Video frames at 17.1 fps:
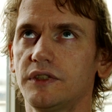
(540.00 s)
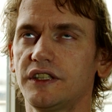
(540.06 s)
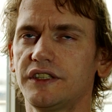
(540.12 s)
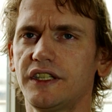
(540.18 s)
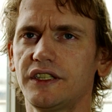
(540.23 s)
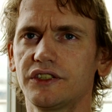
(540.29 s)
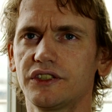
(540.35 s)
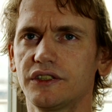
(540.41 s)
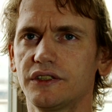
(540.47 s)

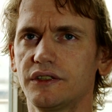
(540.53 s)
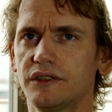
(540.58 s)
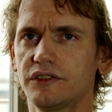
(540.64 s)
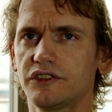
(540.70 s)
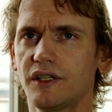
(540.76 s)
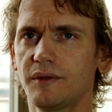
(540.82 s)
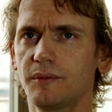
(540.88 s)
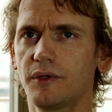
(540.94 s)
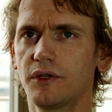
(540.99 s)
detention
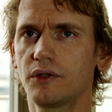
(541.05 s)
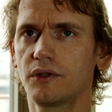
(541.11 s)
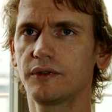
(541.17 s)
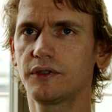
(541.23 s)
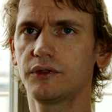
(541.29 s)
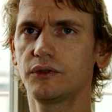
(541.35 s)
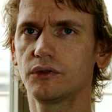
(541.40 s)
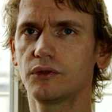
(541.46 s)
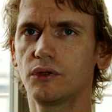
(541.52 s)
chamber, or what
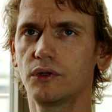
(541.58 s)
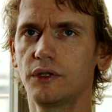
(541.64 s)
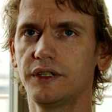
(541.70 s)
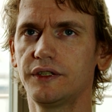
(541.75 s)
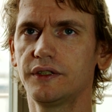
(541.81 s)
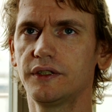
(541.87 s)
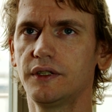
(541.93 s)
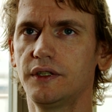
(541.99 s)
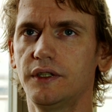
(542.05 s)
do you call
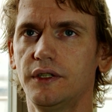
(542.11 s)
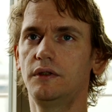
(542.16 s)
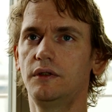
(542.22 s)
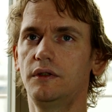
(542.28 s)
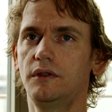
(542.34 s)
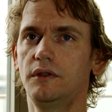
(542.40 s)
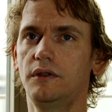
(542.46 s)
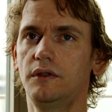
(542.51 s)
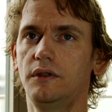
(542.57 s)
it.
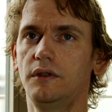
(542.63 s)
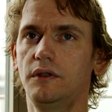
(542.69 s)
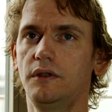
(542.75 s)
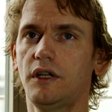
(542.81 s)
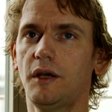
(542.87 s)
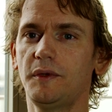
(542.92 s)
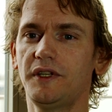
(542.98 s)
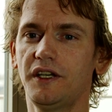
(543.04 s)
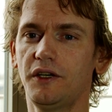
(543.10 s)

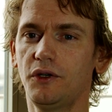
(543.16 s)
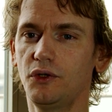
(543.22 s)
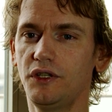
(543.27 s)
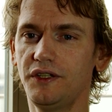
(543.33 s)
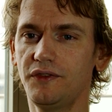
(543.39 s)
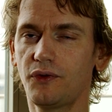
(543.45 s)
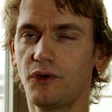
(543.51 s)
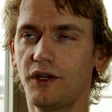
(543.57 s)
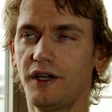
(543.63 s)
I mean, the only
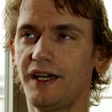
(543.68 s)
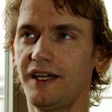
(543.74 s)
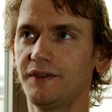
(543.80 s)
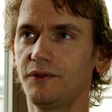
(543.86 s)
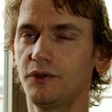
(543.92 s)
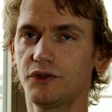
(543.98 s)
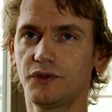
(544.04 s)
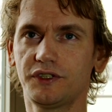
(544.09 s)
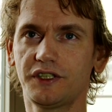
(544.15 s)
info I had
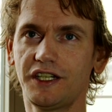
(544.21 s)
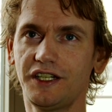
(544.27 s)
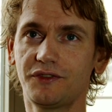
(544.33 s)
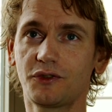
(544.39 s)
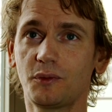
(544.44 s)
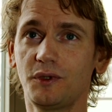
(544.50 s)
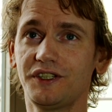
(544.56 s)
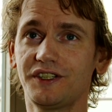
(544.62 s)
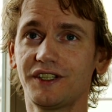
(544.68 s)
was what I read
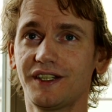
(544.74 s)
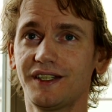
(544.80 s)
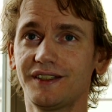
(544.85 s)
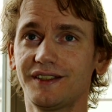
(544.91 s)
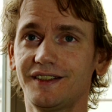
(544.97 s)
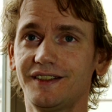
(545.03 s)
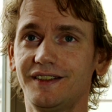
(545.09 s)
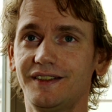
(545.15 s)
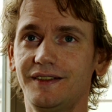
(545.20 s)
from internet.
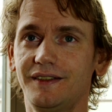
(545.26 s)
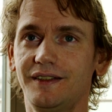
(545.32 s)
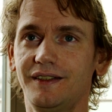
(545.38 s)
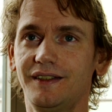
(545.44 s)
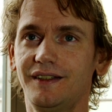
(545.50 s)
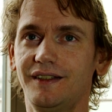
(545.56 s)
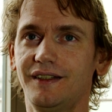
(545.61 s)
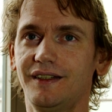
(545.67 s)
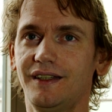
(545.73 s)

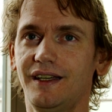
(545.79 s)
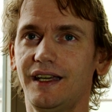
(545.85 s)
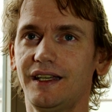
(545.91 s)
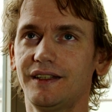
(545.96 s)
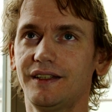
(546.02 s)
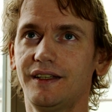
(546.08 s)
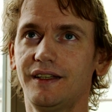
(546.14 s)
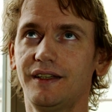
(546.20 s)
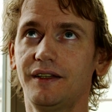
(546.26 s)

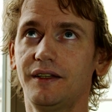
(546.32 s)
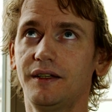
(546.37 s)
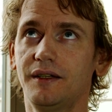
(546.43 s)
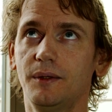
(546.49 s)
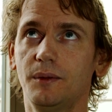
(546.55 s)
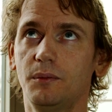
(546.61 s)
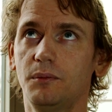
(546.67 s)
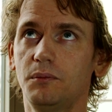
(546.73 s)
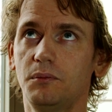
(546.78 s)
And
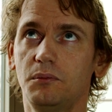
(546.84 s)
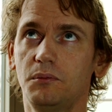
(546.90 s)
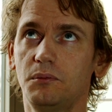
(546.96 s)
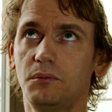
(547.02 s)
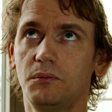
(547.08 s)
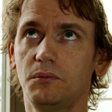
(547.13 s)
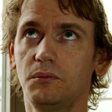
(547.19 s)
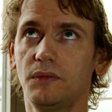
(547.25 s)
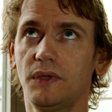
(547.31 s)

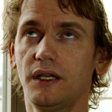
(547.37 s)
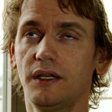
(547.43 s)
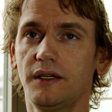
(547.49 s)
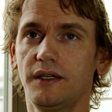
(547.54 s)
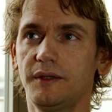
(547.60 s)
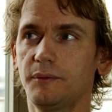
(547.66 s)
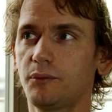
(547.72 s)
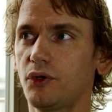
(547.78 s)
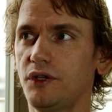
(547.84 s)

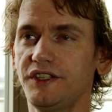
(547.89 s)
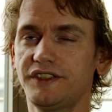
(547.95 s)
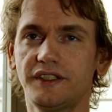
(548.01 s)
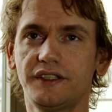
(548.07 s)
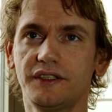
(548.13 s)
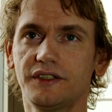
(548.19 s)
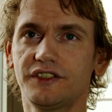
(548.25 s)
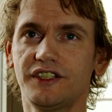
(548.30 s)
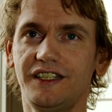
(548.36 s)
in police they
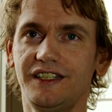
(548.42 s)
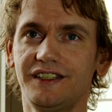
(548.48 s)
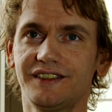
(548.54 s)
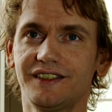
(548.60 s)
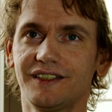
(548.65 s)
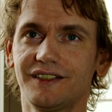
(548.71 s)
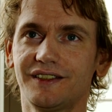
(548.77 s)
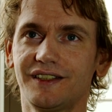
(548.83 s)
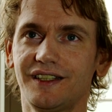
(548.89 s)
didn't say
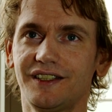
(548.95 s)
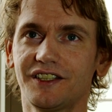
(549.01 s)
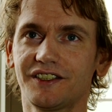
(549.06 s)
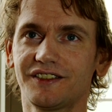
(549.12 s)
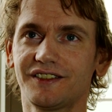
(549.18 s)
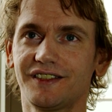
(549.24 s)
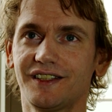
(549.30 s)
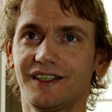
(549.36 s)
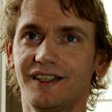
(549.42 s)
anything. They
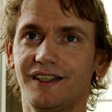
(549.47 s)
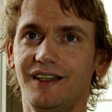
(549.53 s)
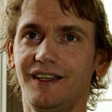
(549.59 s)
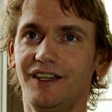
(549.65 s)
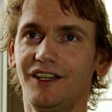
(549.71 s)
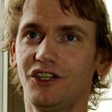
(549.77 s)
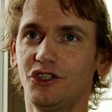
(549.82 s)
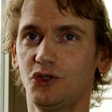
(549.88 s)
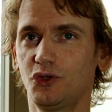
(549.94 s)
just
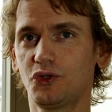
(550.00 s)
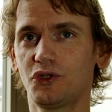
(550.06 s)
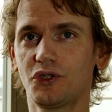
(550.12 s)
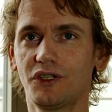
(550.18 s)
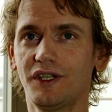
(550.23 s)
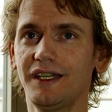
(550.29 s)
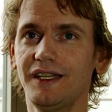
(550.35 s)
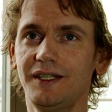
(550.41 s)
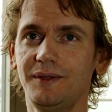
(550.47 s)
took your
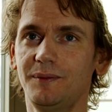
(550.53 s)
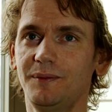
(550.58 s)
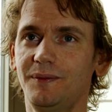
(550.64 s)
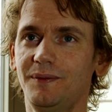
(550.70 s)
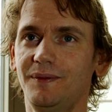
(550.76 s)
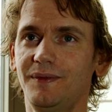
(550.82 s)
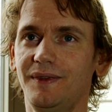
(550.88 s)
name,